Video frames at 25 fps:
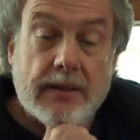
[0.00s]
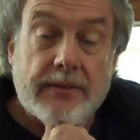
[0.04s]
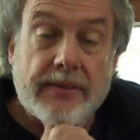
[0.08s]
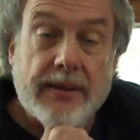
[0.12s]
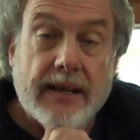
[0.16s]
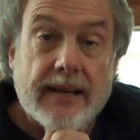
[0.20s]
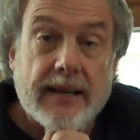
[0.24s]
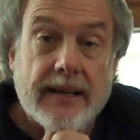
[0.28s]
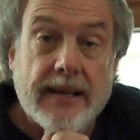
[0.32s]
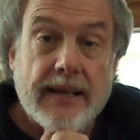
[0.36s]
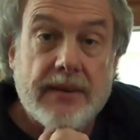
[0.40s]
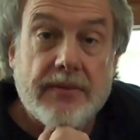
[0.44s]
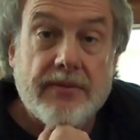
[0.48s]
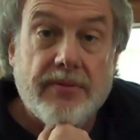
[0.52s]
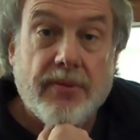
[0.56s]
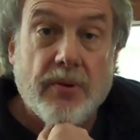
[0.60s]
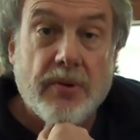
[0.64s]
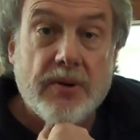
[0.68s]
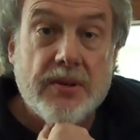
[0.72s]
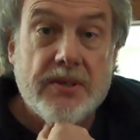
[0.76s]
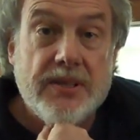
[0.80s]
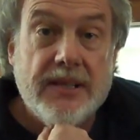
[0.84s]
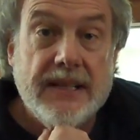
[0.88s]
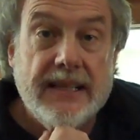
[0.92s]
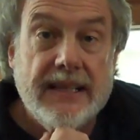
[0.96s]
I've got an
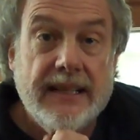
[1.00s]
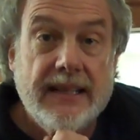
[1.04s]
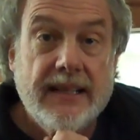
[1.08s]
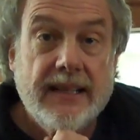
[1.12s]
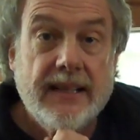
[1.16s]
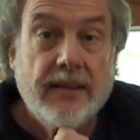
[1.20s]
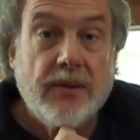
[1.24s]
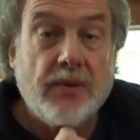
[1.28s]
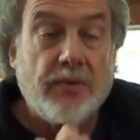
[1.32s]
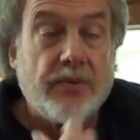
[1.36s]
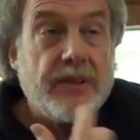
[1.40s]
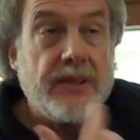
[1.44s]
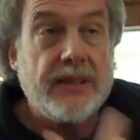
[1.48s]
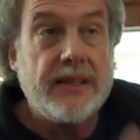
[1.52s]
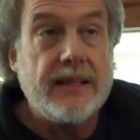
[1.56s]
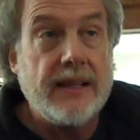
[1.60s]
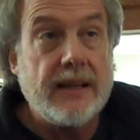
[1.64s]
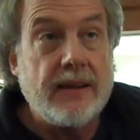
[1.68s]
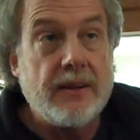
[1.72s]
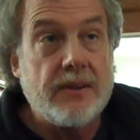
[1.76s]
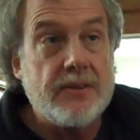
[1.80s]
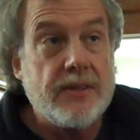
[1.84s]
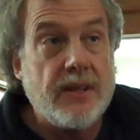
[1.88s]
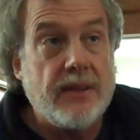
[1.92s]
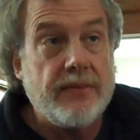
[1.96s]
814, and over the
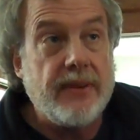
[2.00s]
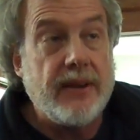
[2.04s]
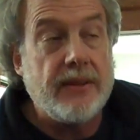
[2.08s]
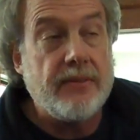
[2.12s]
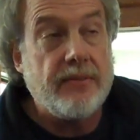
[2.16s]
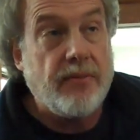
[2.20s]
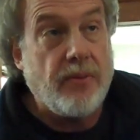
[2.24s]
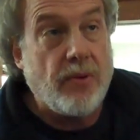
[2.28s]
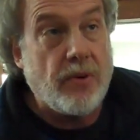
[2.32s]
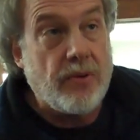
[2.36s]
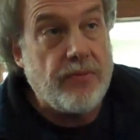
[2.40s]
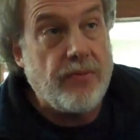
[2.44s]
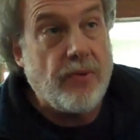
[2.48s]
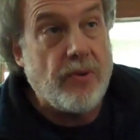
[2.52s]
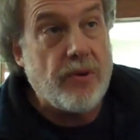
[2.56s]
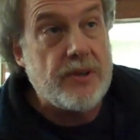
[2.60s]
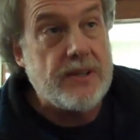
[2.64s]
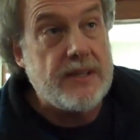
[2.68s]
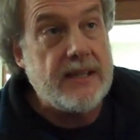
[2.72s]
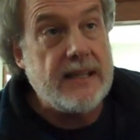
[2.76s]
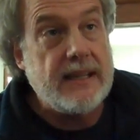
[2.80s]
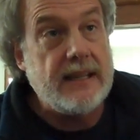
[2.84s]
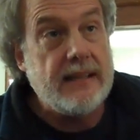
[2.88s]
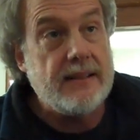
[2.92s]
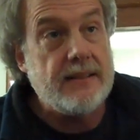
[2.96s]
years I've had
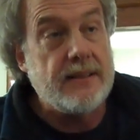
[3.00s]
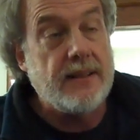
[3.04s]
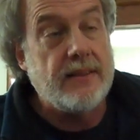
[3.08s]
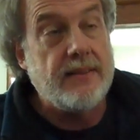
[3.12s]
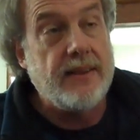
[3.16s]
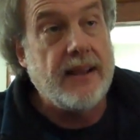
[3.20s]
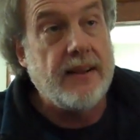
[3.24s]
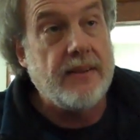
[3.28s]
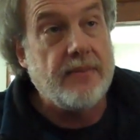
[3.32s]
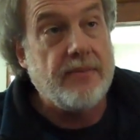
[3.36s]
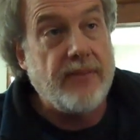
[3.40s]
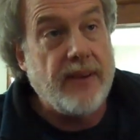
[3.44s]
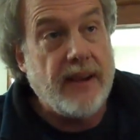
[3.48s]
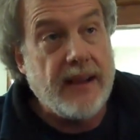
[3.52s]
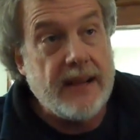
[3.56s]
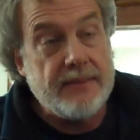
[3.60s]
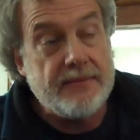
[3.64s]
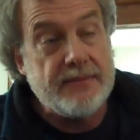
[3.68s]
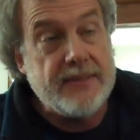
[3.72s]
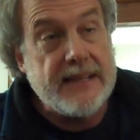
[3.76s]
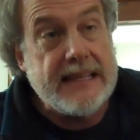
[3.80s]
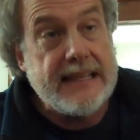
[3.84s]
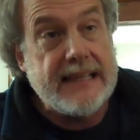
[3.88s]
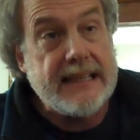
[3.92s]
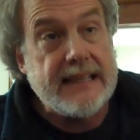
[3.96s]
414s, I've had
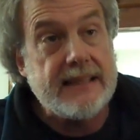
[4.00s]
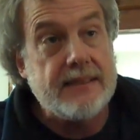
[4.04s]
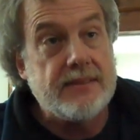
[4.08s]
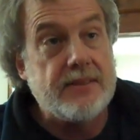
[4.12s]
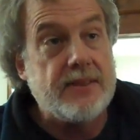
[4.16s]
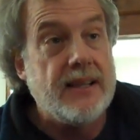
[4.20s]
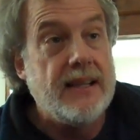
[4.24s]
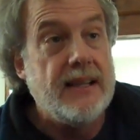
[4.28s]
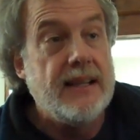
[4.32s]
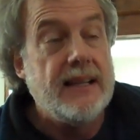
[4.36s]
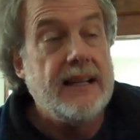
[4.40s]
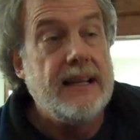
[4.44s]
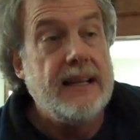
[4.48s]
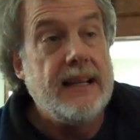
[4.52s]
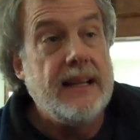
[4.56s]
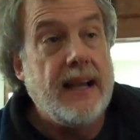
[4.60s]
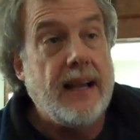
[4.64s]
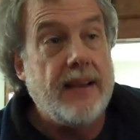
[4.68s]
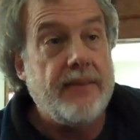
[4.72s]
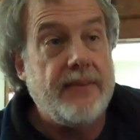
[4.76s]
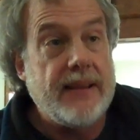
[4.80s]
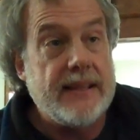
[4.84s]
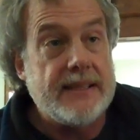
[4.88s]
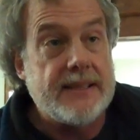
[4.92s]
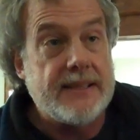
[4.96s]
510s,
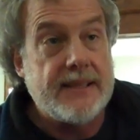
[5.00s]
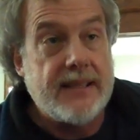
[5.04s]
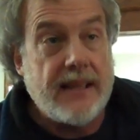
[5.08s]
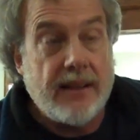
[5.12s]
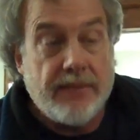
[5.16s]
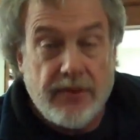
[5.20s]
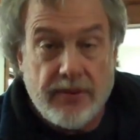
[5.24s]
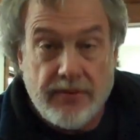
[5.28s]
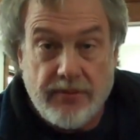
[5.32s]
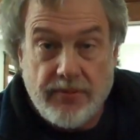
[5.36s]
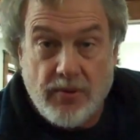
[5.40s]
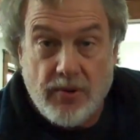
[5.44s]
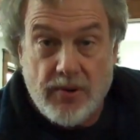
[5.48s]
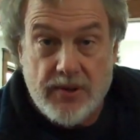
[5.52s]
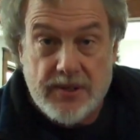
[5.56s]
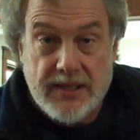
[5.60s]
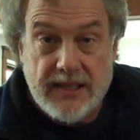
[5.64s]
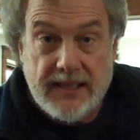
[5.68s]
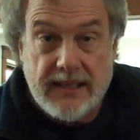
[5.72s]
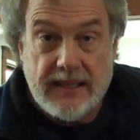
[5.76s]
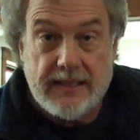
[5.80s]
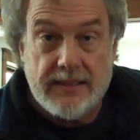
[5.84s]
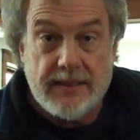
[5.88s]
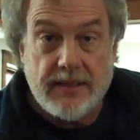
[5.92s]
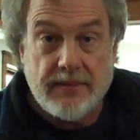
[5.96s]
I've had
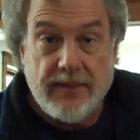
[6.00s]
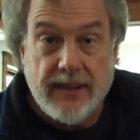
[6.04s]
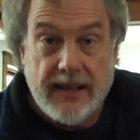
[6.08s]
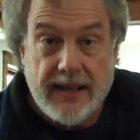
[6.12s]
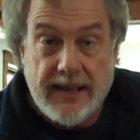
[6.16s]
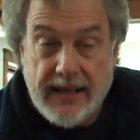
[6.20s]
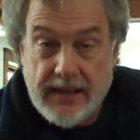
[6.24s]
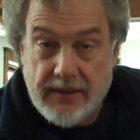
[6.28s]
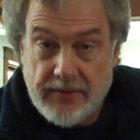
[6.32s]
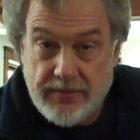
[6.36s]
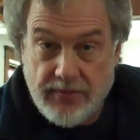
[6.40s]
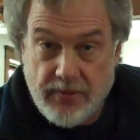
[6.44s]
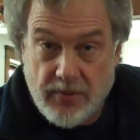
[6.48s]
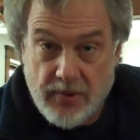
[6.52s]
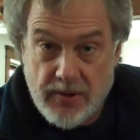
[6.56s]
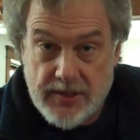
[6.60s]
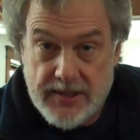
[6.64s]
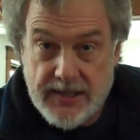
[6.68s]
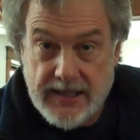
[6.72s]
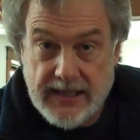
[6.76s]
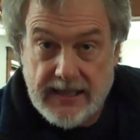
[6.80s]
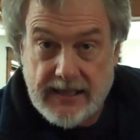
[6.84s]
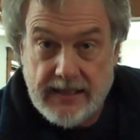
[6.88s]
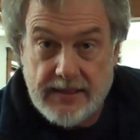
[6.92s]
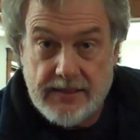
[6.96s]
714s, I've had
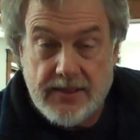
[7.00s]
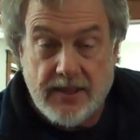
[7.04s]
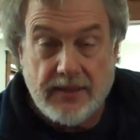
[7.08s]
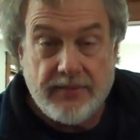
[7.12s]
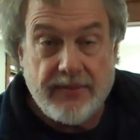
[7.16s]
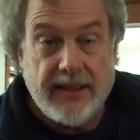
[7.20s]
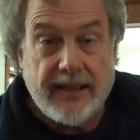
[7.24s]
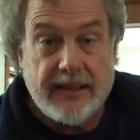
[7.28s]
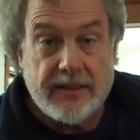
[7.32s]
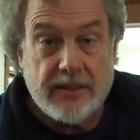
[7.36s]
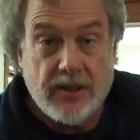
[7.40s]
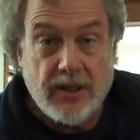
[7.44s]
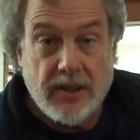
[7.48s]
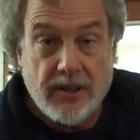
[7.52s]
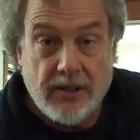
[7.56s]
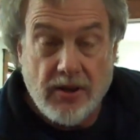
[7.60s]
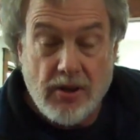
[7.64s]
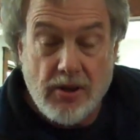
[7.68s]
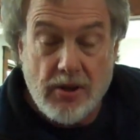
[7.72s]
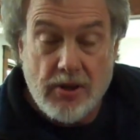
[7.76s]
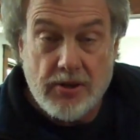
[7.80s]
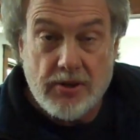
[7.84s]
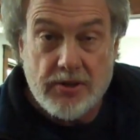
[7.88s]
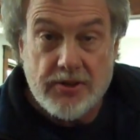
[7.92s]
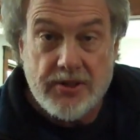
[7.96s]
814s, I've had
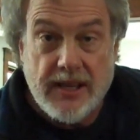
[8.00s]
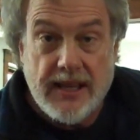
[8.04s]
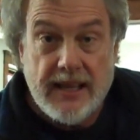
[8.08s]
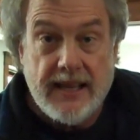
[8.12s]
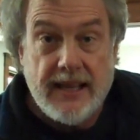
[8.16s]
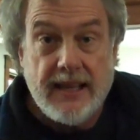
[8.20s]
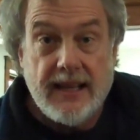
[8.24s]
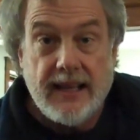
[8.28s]
Goodalls.